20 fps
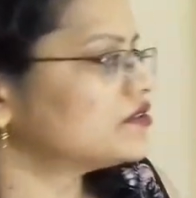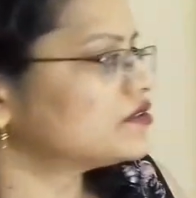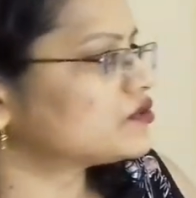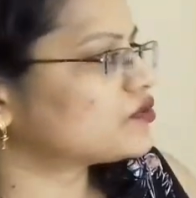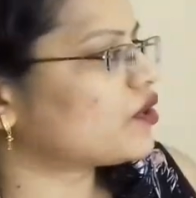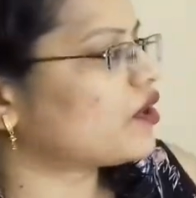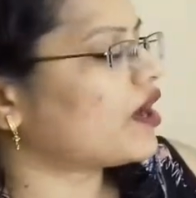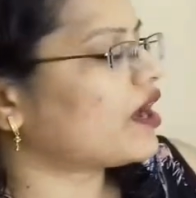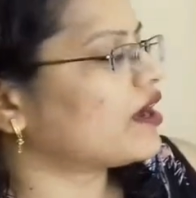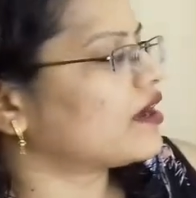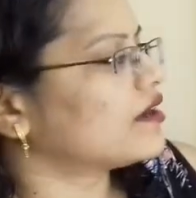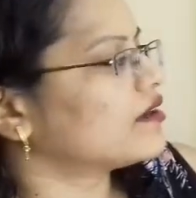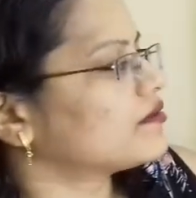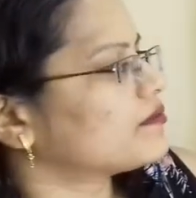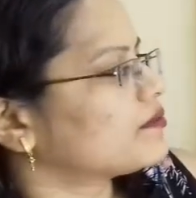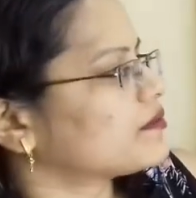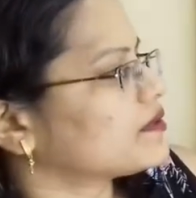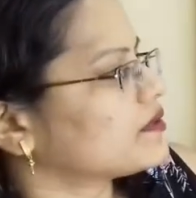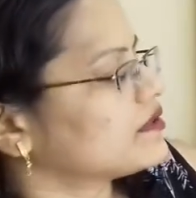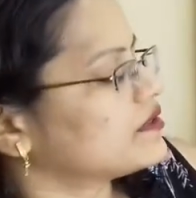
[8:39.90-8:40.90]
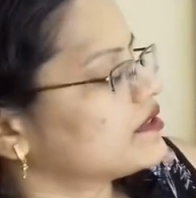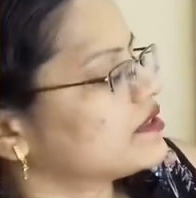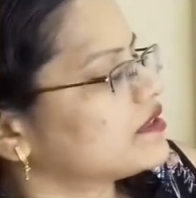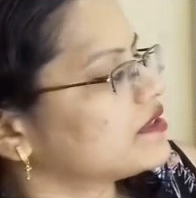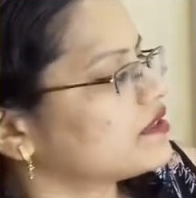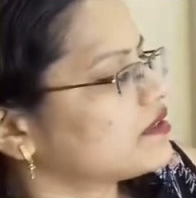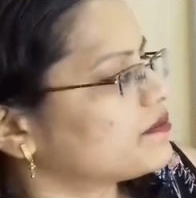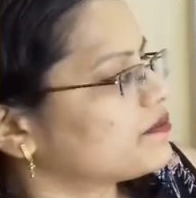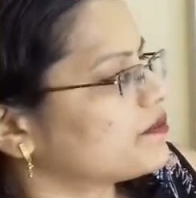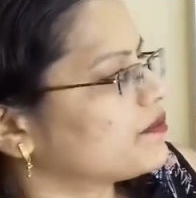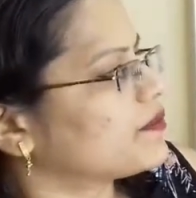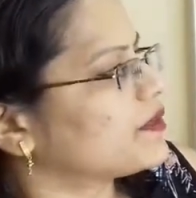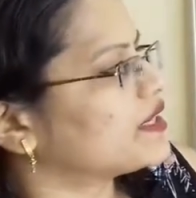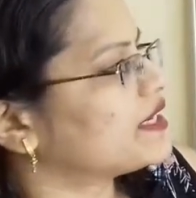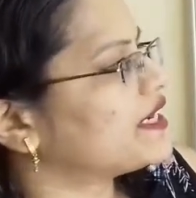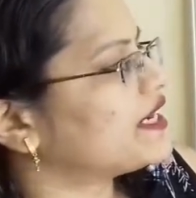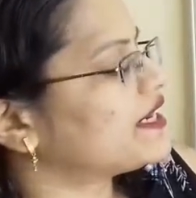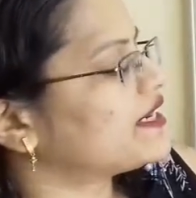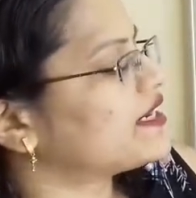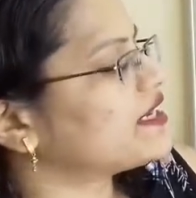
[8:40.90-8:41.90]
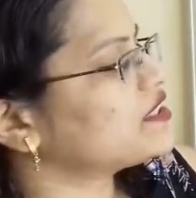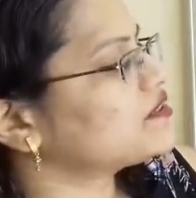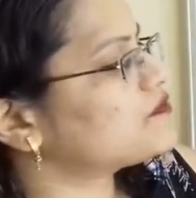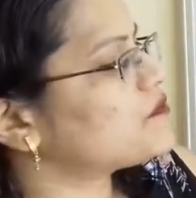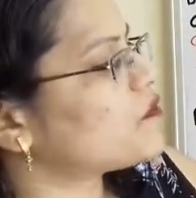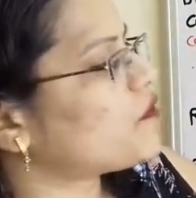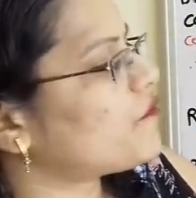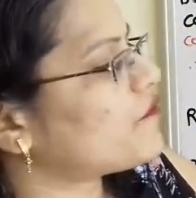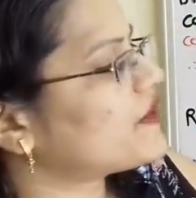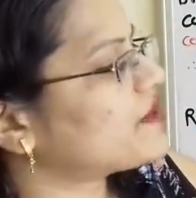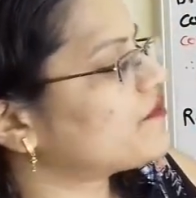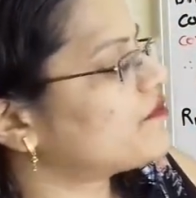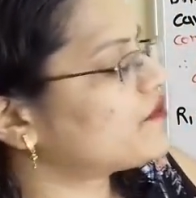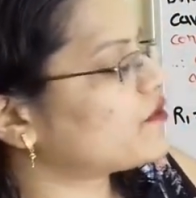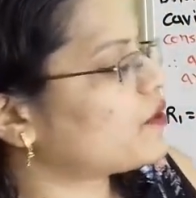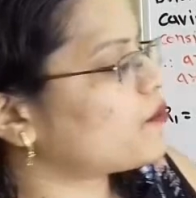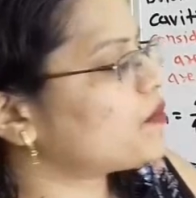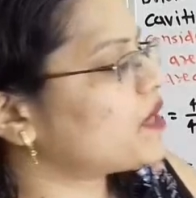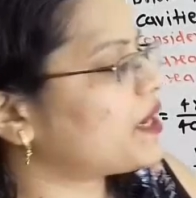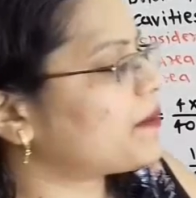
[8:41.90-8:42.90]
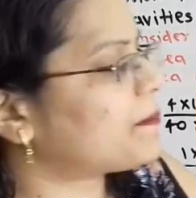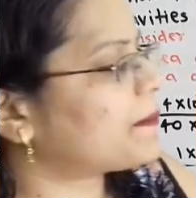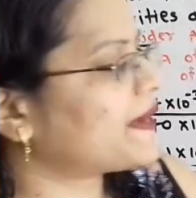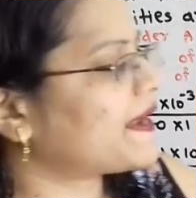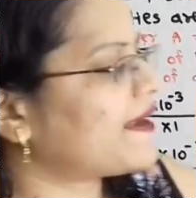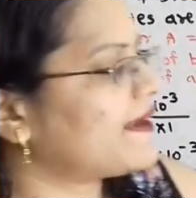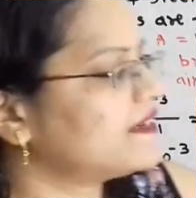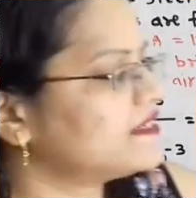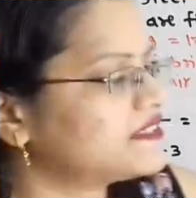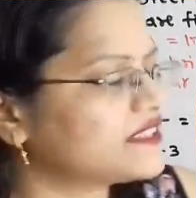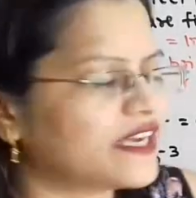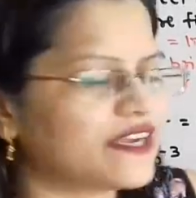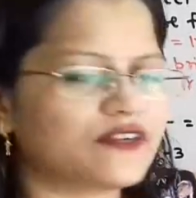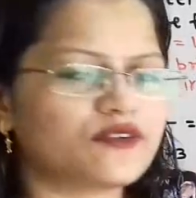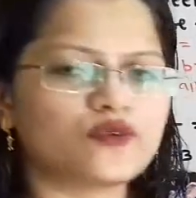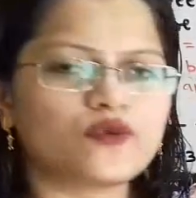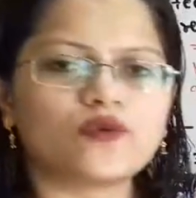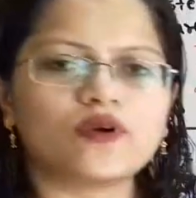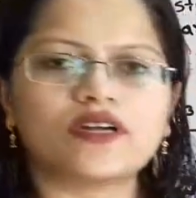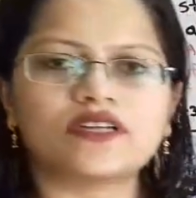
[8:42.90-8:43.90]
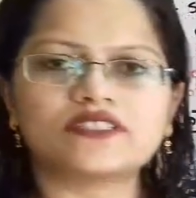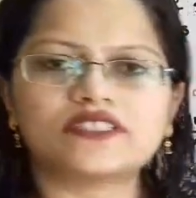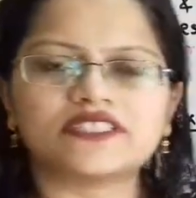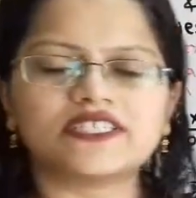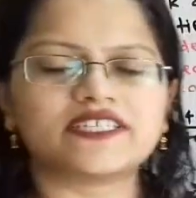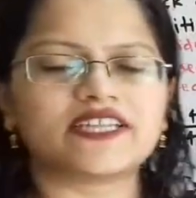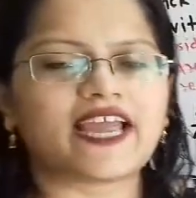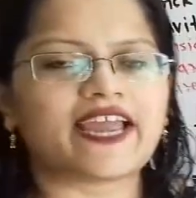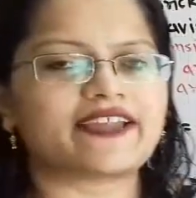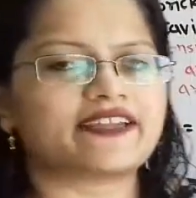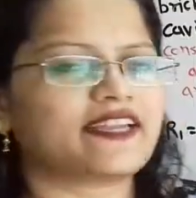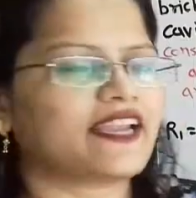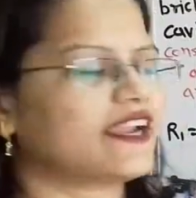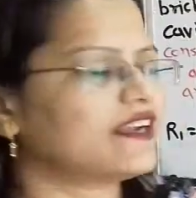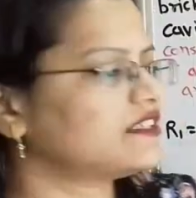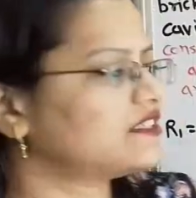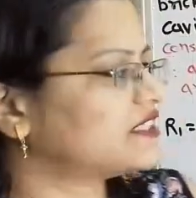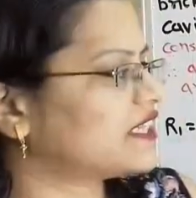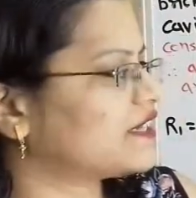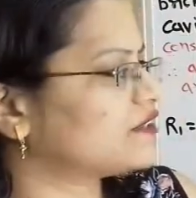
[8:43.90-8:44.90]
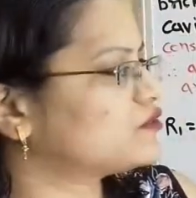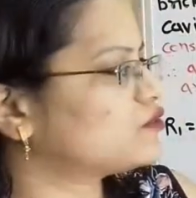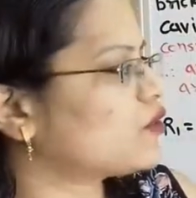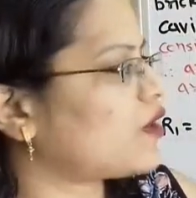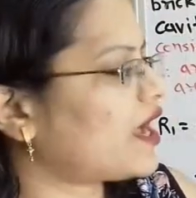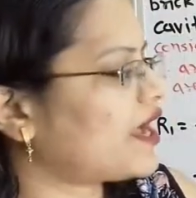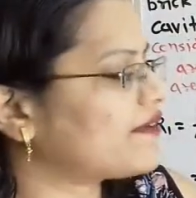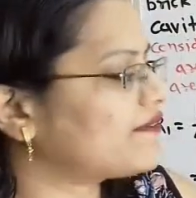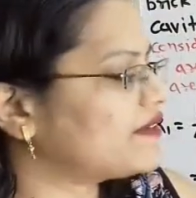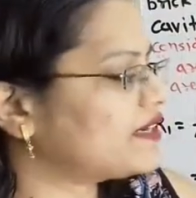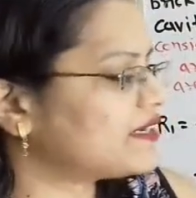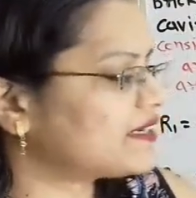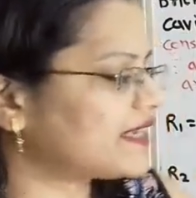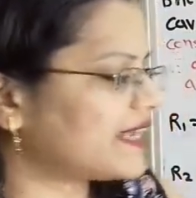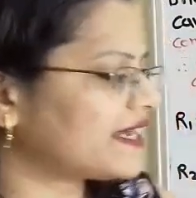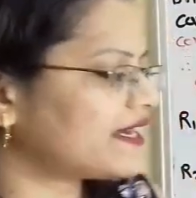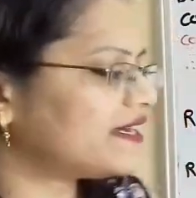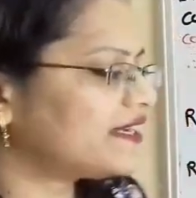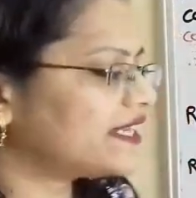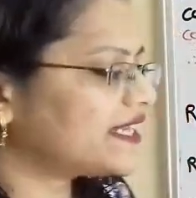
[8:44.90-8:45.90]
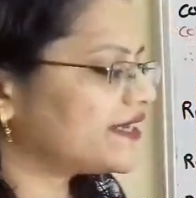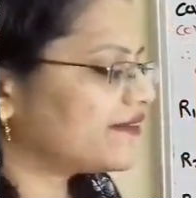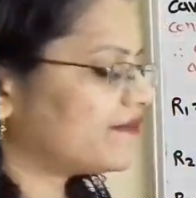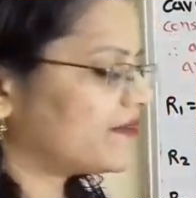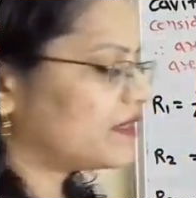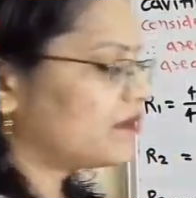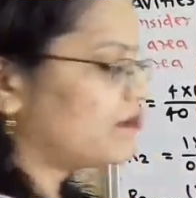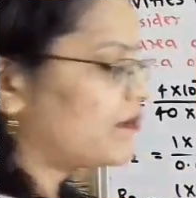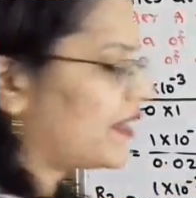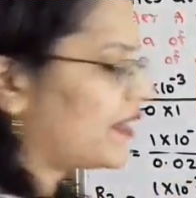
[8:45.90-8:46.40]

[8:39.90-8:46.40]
So heat is flowing from left hand side towards the right hand side. So I will take T1